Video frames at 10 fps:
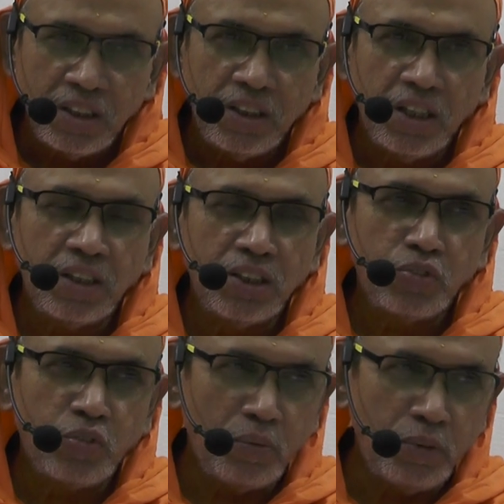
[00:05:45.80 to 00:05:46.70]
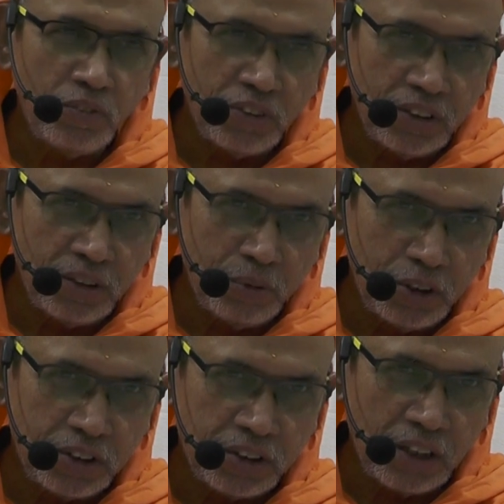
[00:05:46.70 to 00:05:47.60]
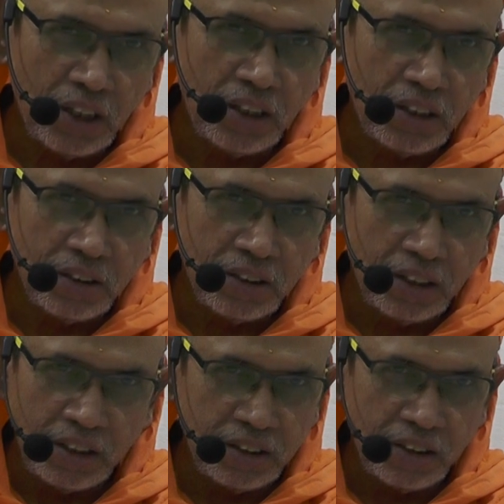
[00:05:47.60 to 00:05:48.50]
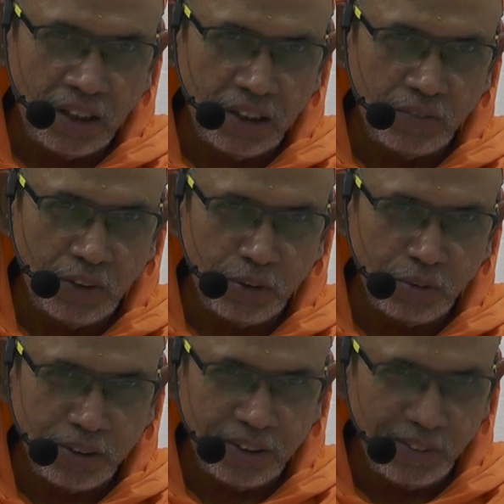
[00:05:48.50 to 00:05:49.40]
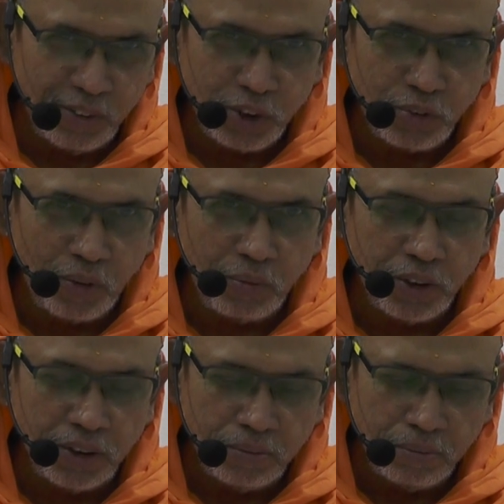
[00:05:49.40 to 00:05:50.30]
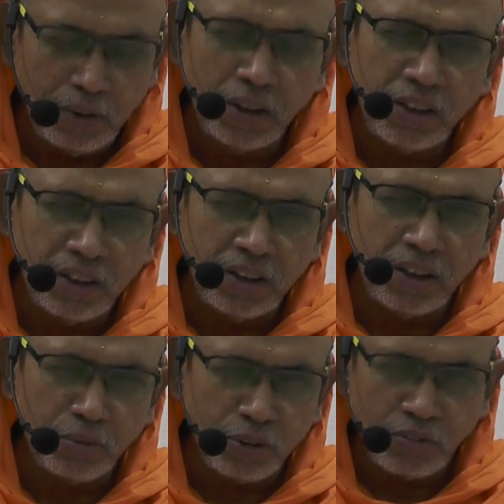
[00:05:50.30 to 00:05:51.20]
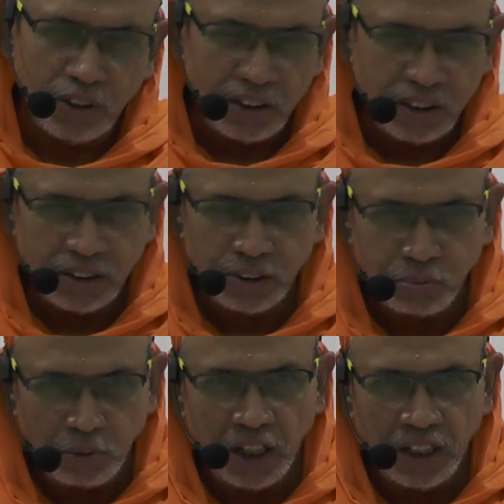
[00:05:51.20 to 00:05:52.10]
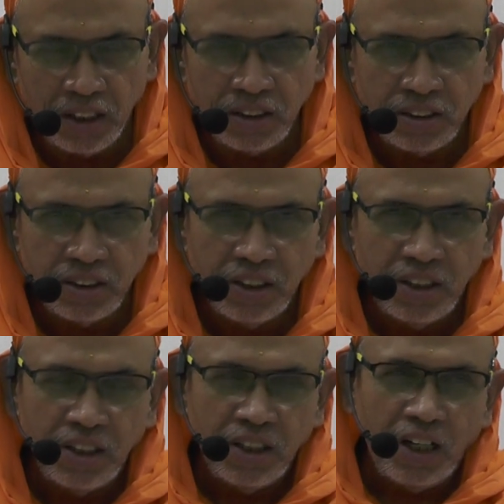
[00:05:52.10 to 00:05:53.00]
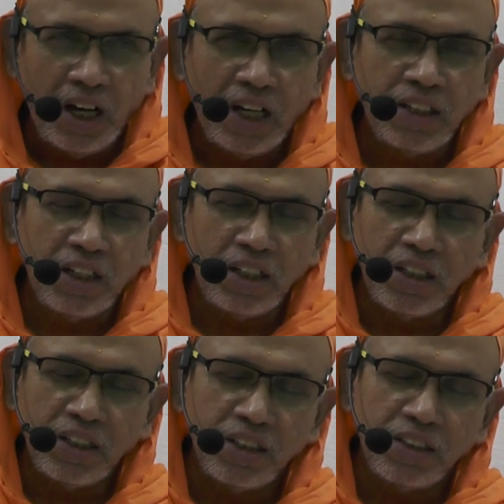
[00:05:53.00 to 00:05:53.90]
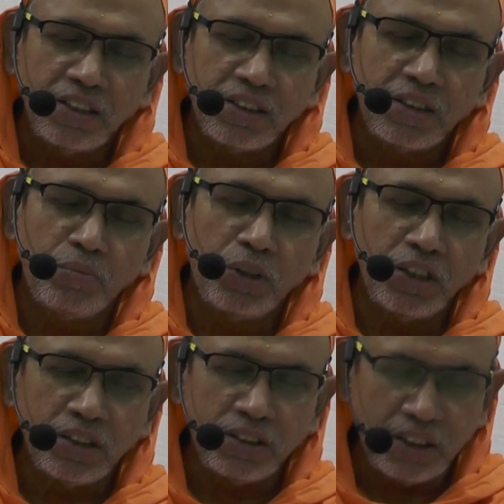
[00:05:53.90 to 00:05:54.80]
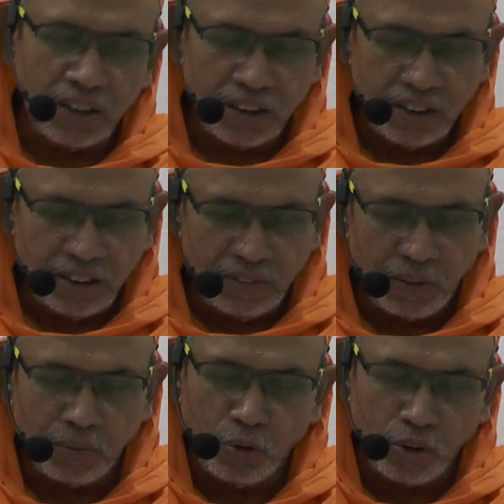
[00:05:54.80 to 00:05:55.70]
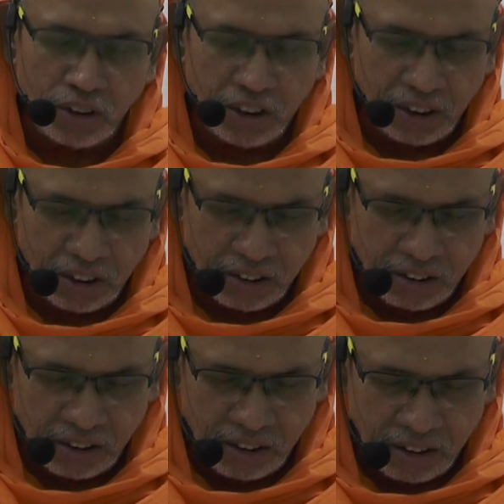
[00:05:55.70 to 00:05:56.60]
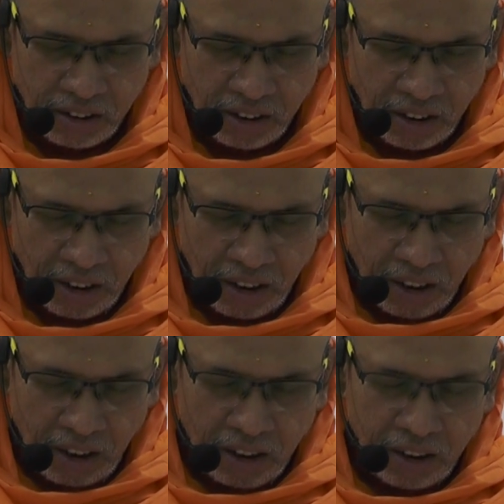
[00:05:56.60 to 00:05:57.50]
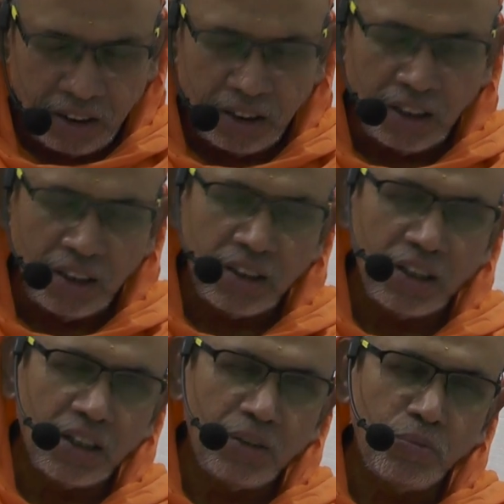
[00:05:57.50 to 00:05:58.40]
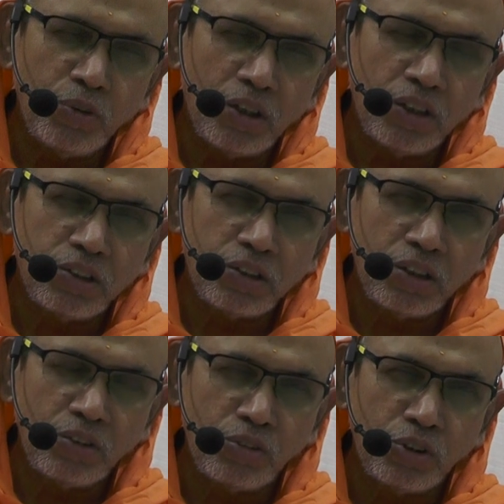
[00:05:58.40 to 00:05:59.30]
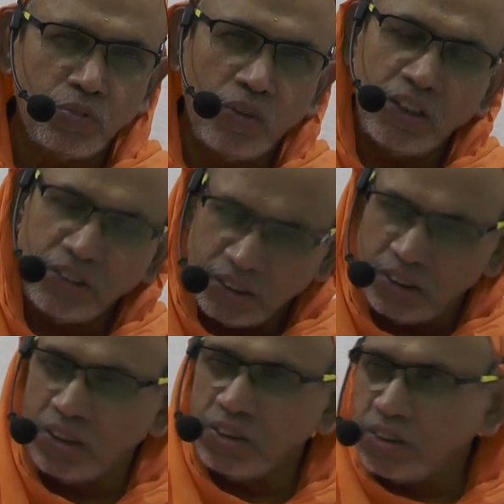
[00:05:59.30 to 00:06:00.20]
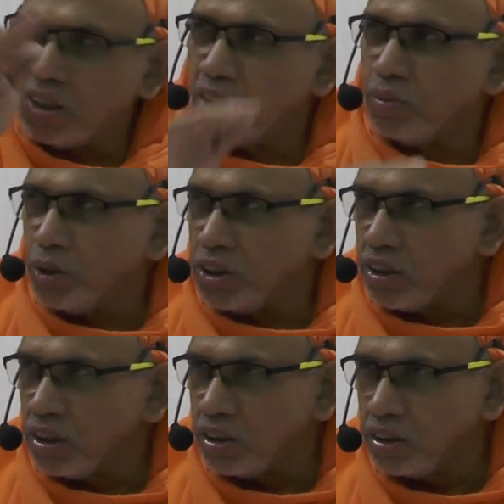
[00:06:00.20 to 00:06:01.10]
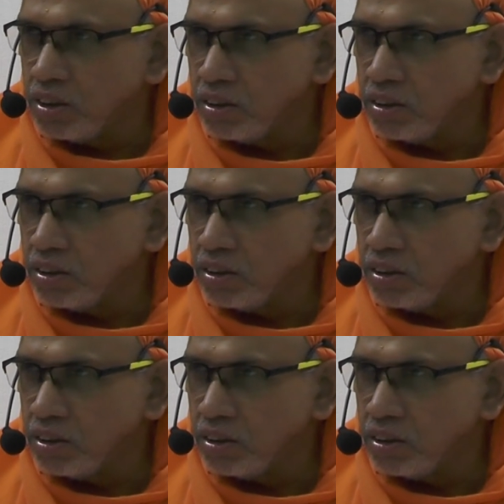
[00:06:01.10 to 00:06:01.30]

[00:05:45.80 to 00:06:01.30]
Then the Swami was a bit stunned. That is not the way to receive a Swami. But he kept quiet, he smiled. And then somebody said one more sentence. Yatinindakam grahasthan drushtva sachela snanamacharet.